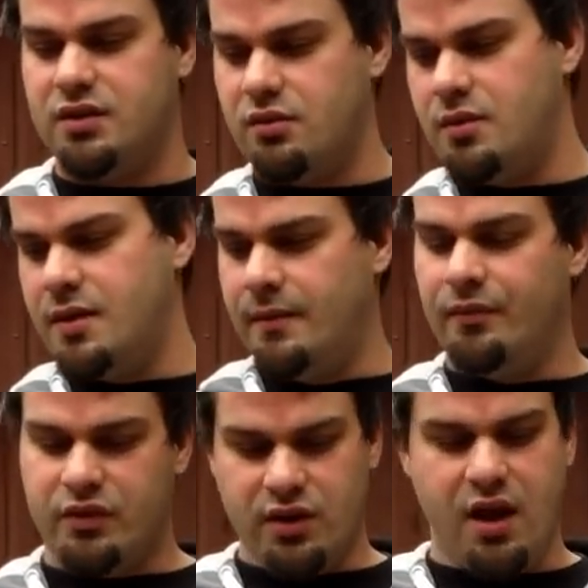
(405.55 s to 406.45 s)
So
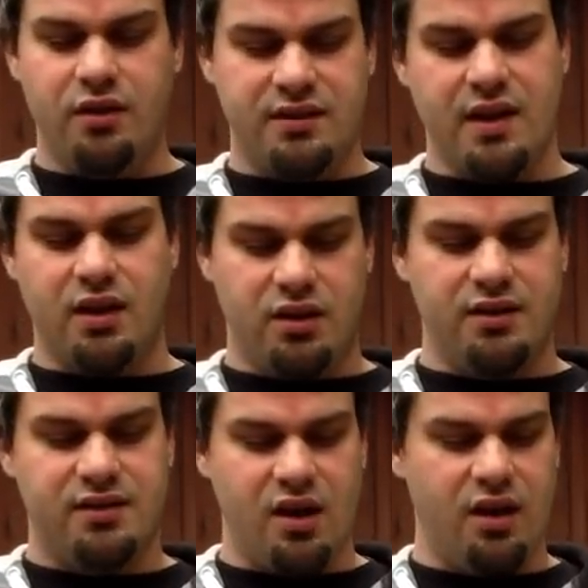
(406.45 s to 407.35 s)
now it's like a
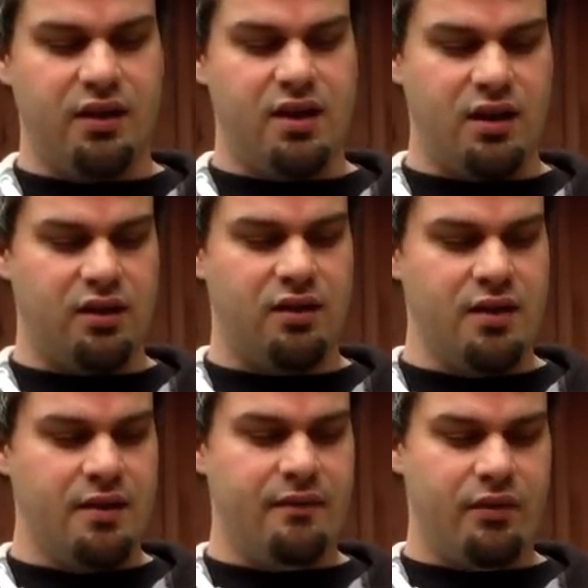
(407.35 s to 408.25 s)
good solid color
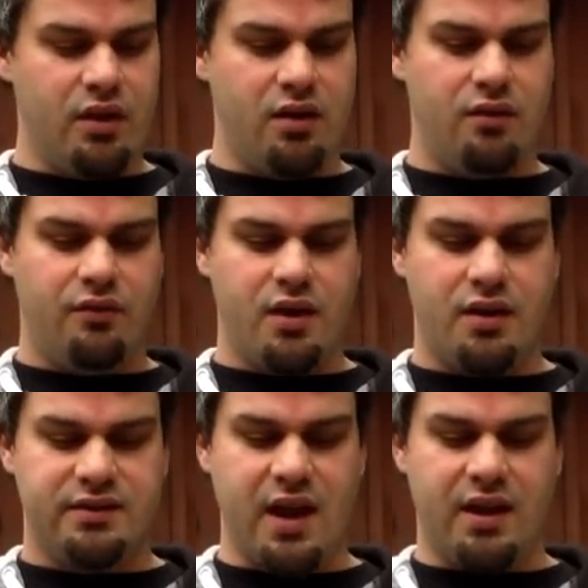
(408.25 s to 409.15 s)

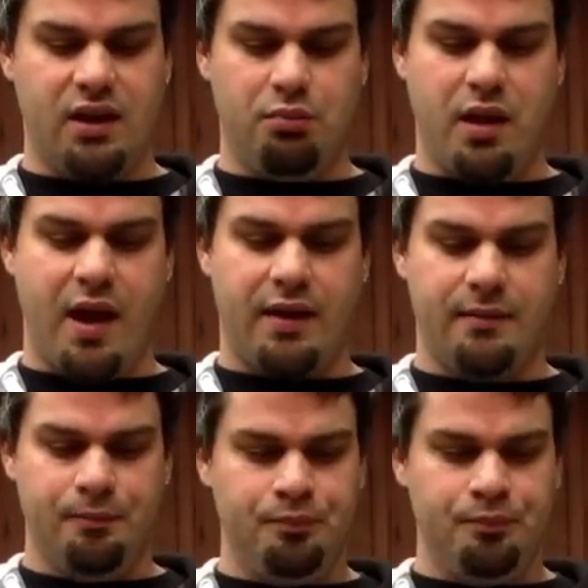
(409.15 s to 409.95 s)
of satiny black.